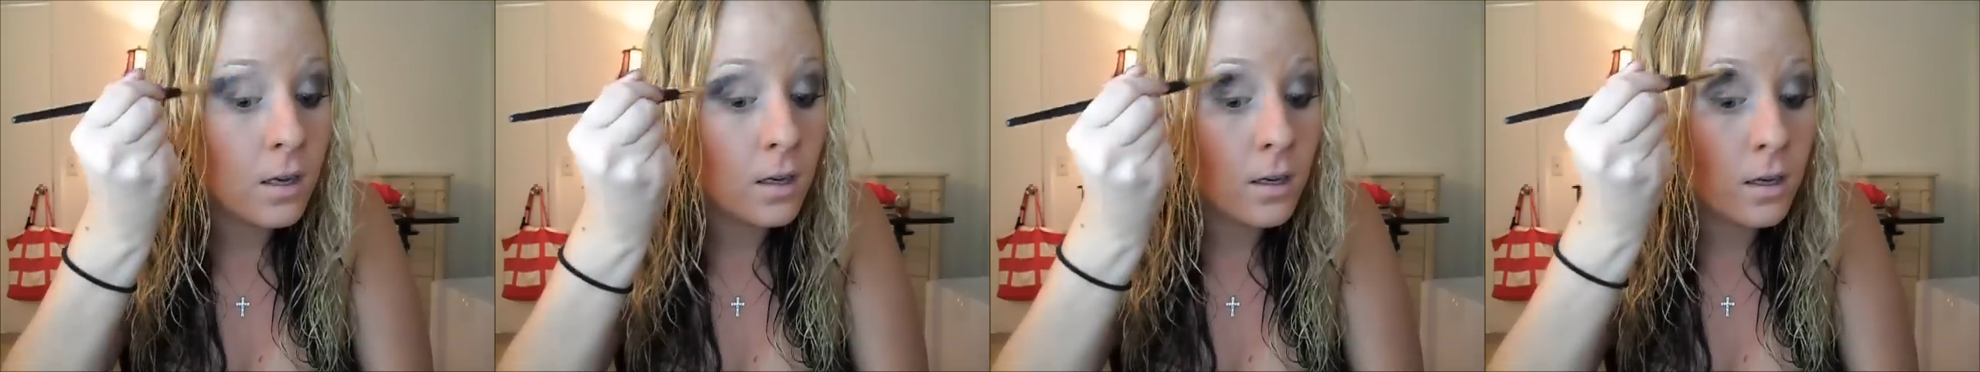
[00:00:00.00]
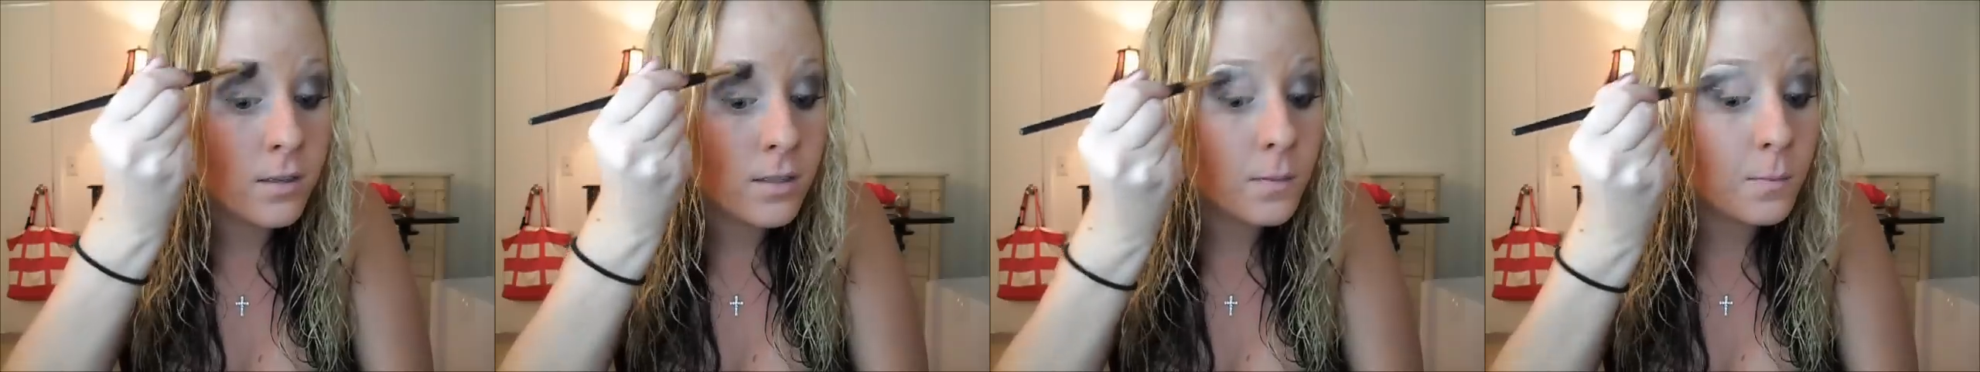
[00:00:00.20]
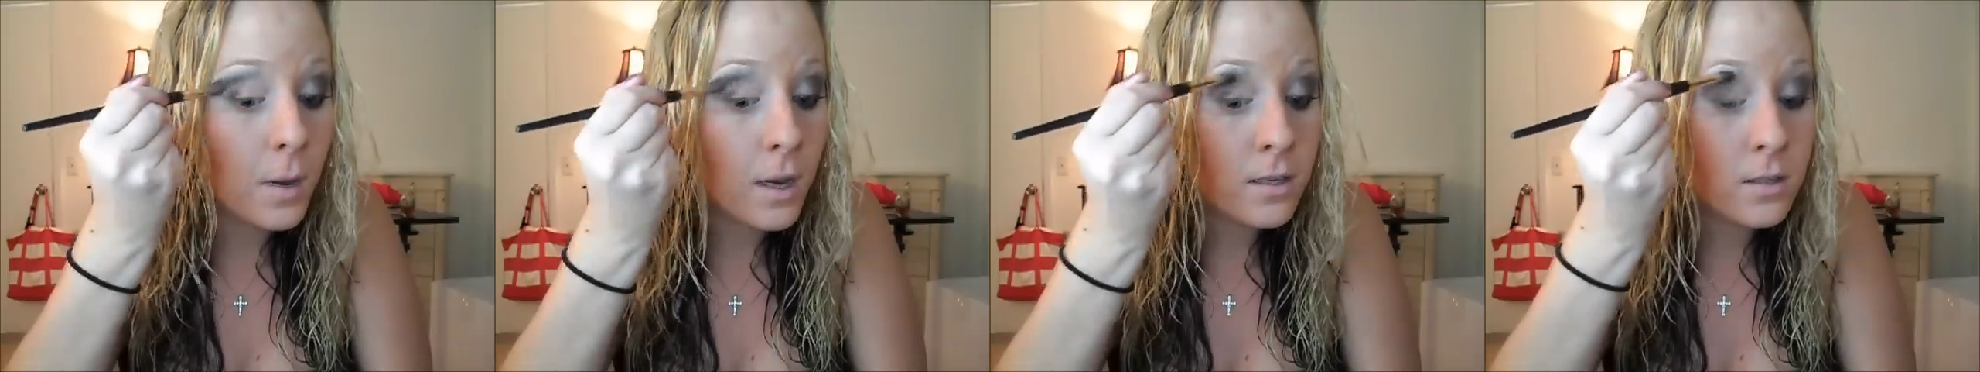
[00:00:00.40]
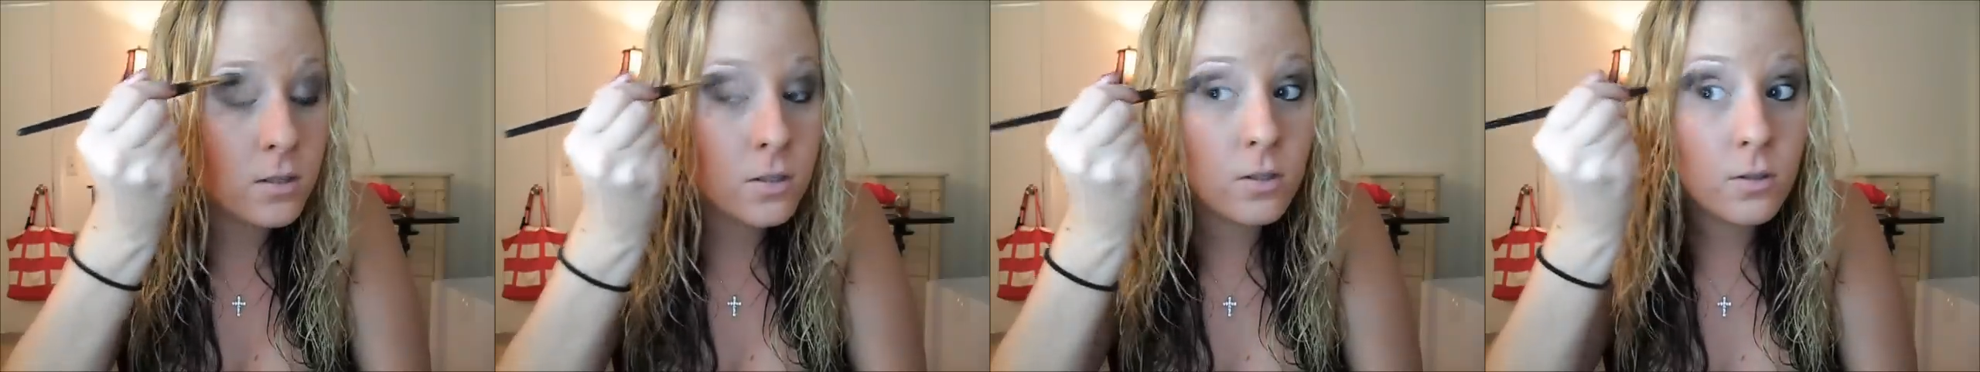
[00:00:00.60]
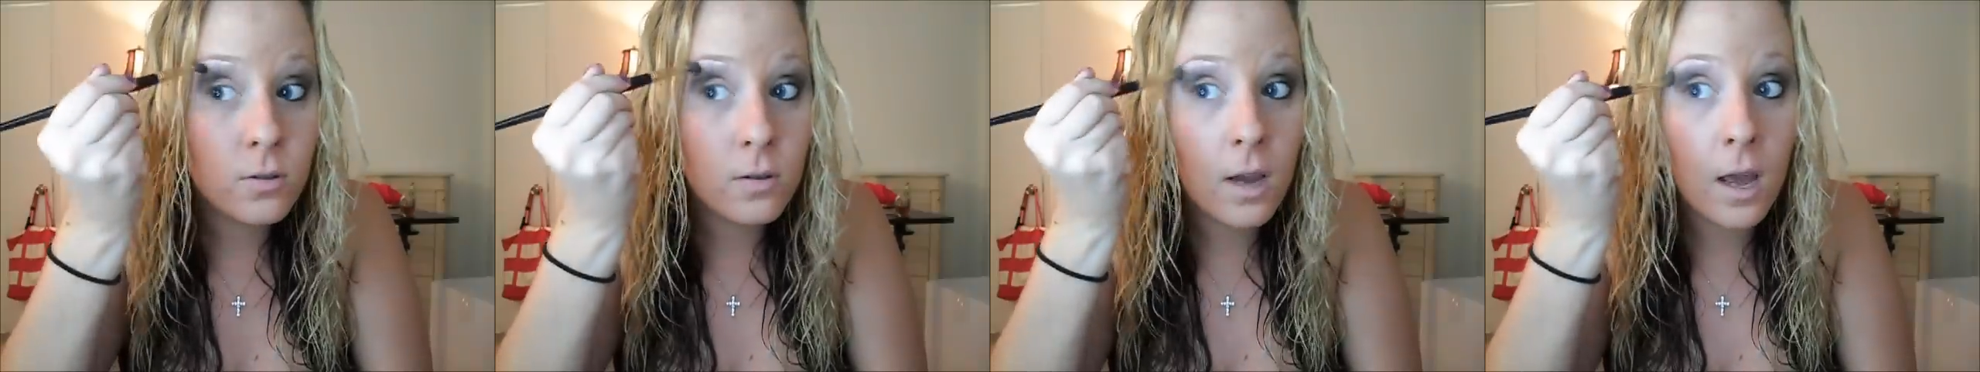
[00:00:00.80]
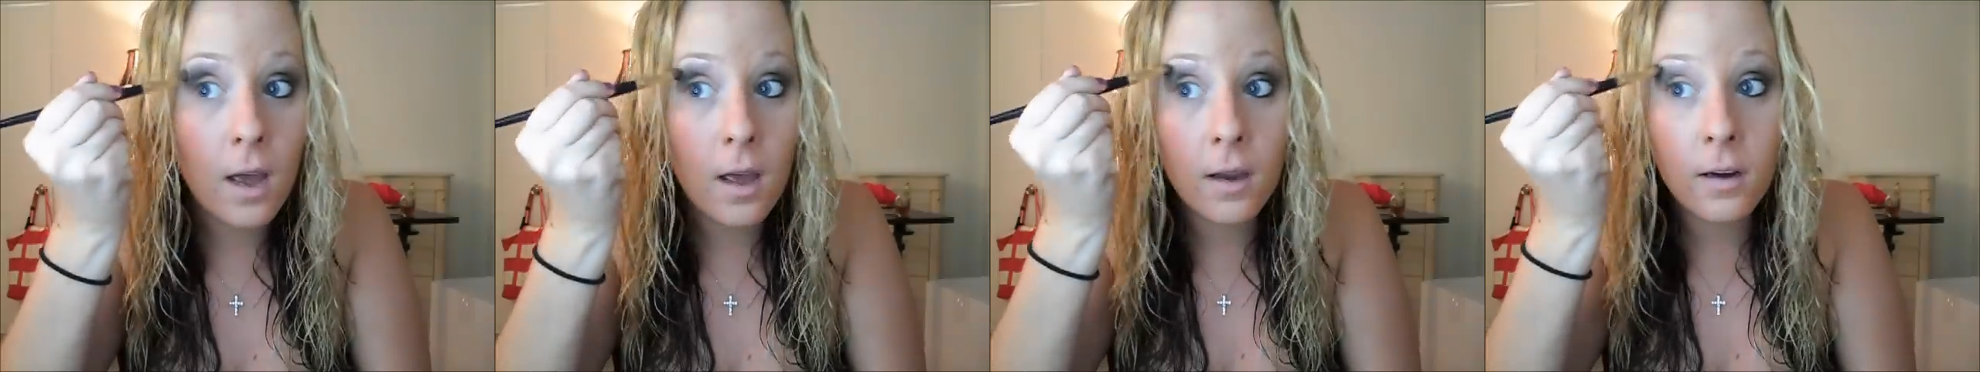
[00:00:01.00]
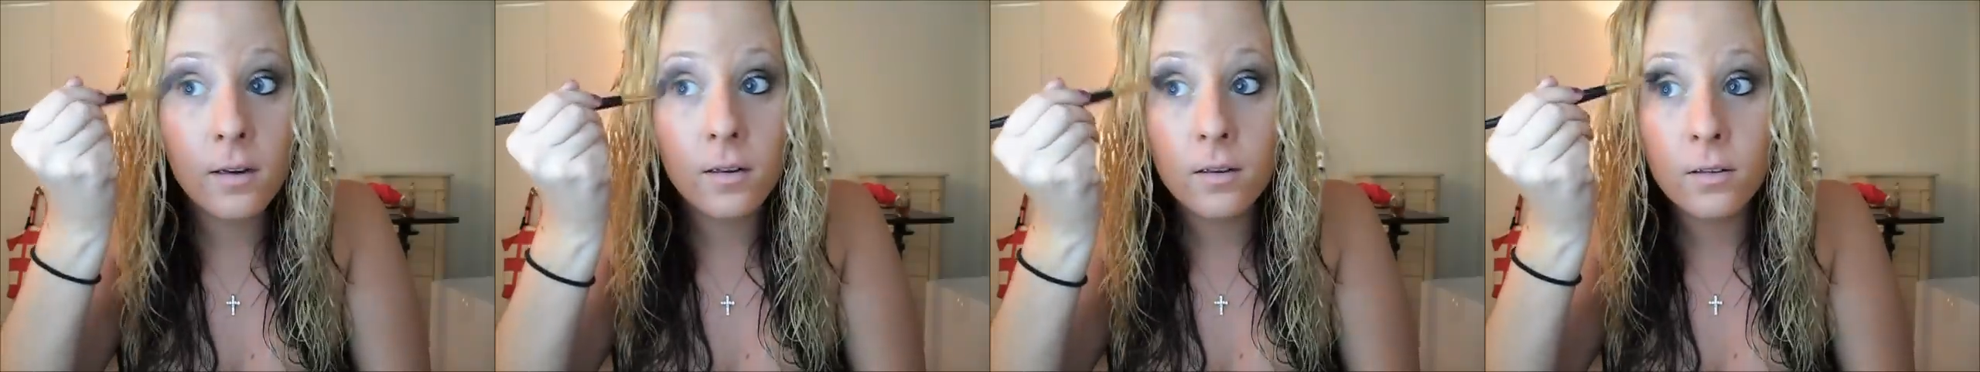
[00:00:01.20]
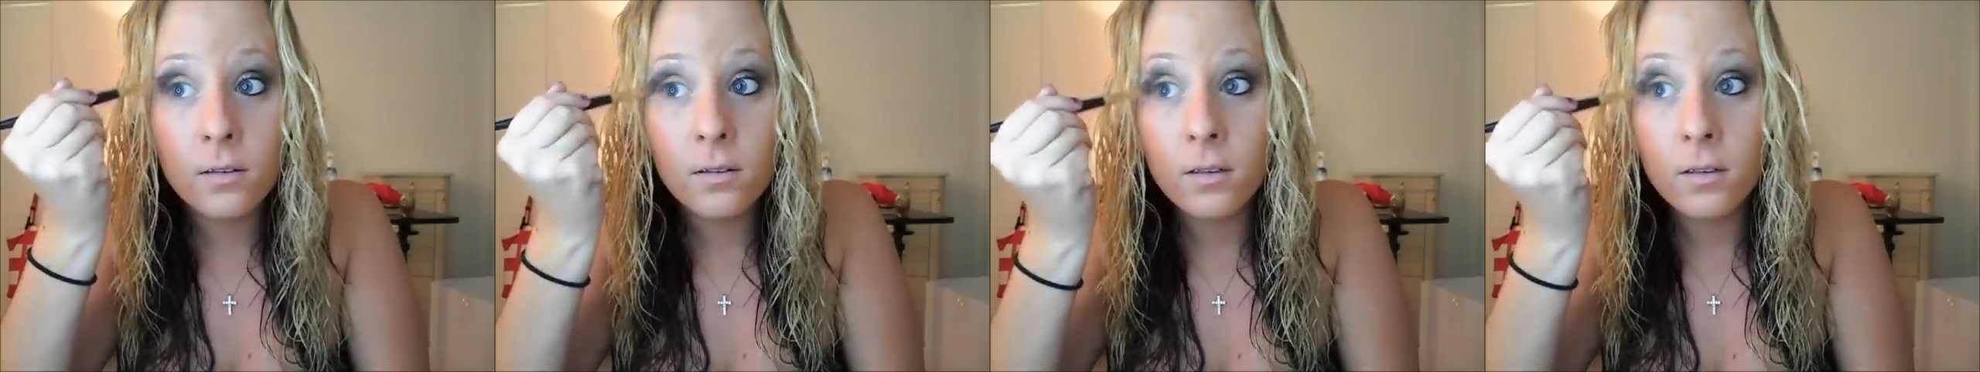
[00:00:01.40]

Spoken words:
as best you can,